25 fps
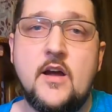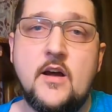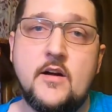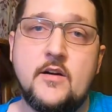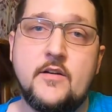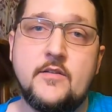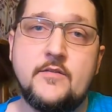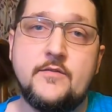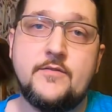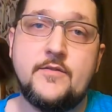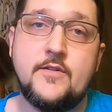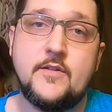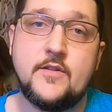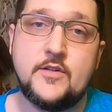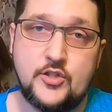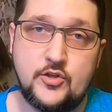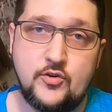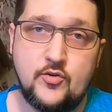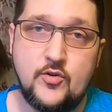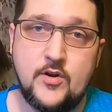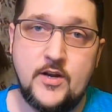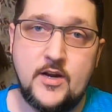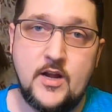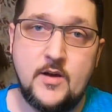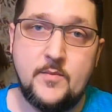of
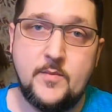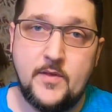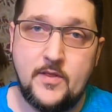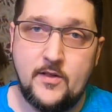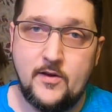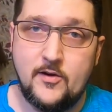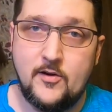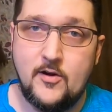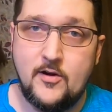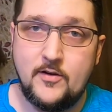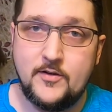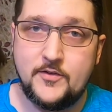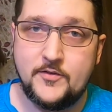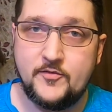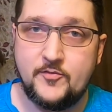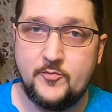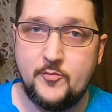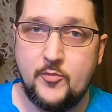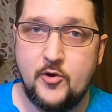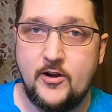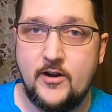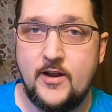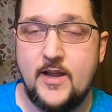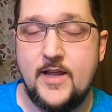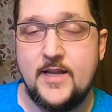showing up in their
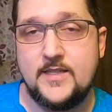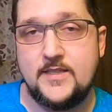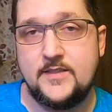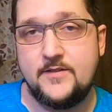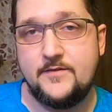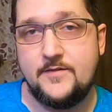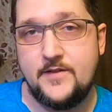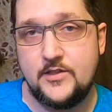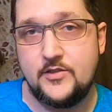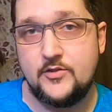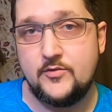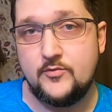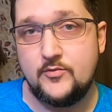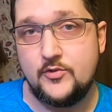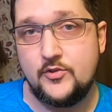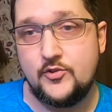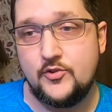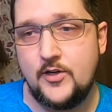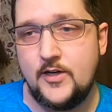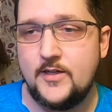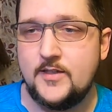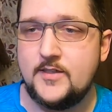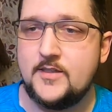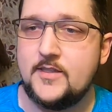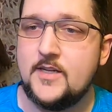offspring as visual
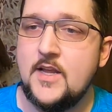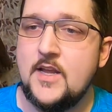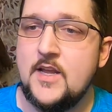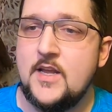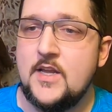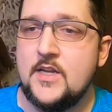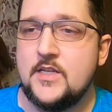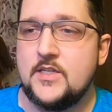traits.